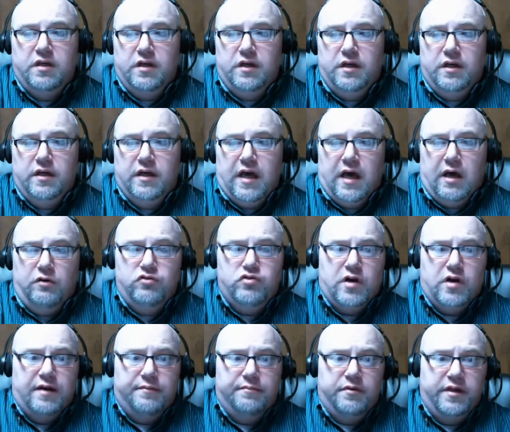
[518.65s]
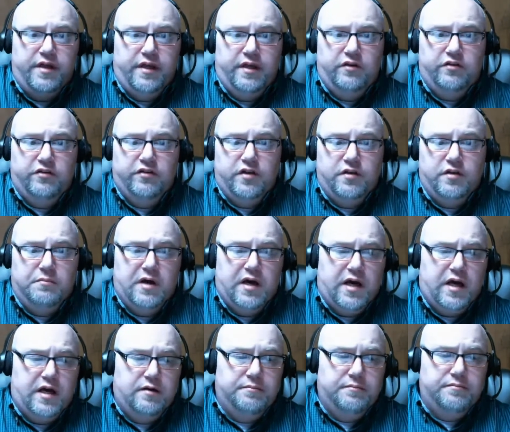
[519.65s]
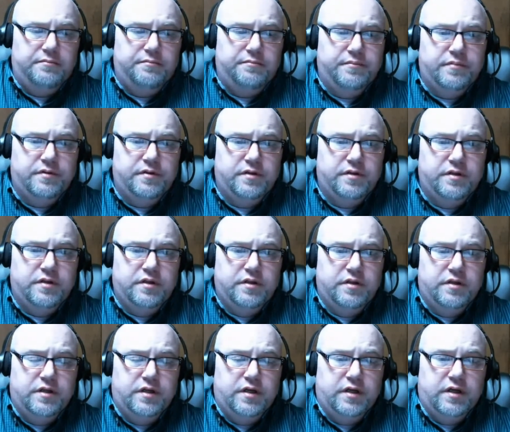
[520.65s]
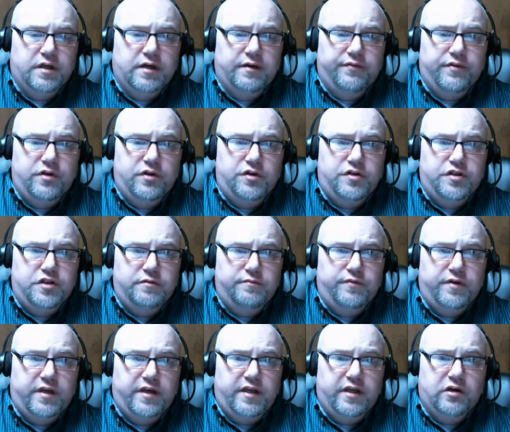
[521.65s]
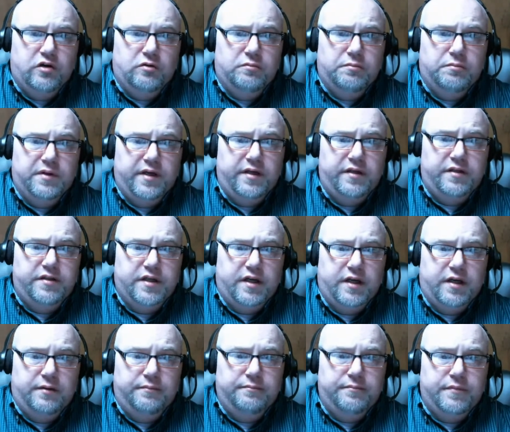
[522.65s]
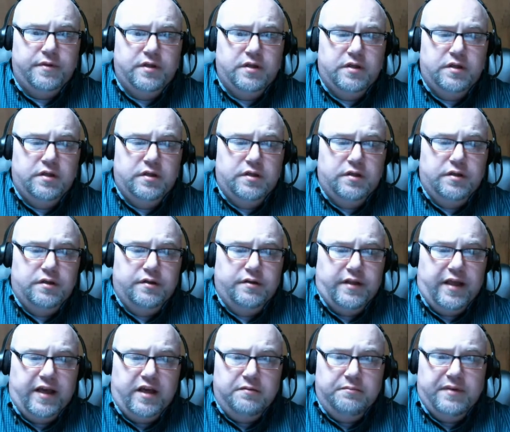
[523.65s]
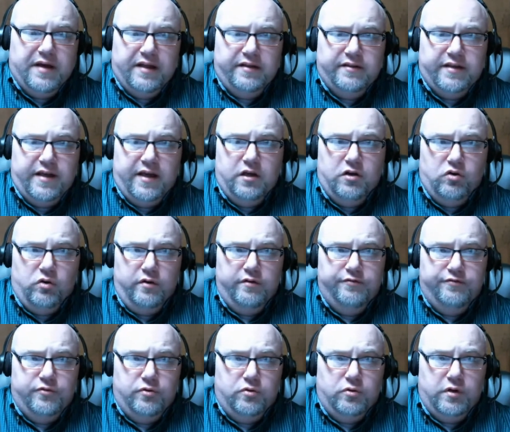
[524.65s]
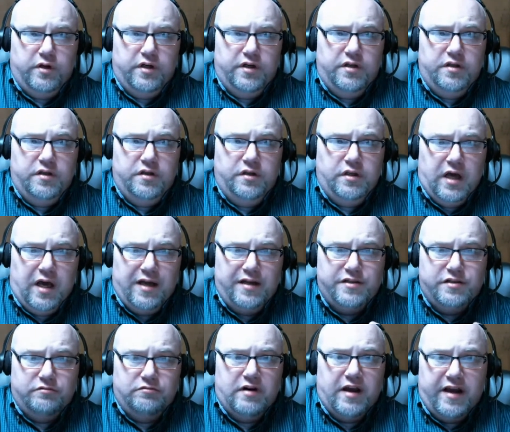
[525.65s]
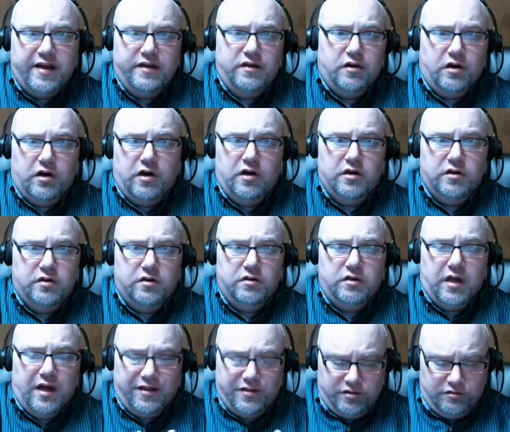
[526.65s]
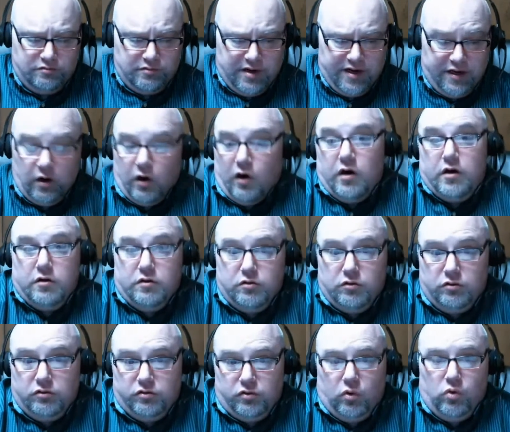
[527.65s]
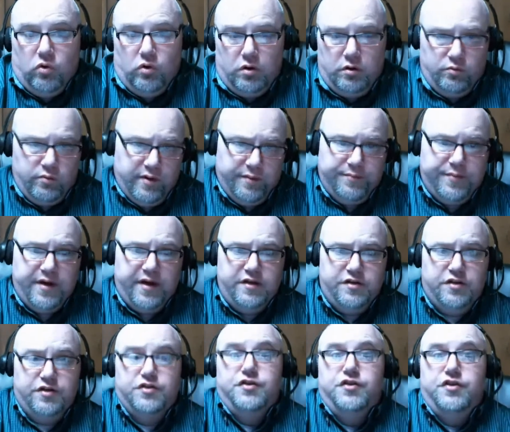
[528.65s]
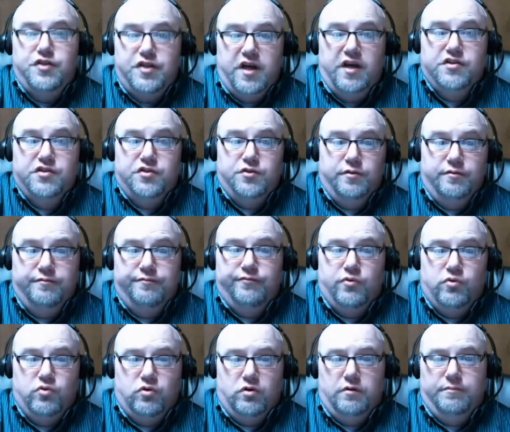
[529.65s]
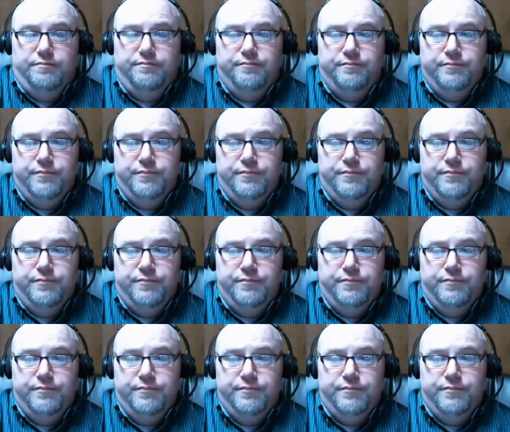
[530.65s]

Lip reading: I'll drop links in the bottom of the YouTube video, but think about that going forward. Not to write articles or web pages, just to inform.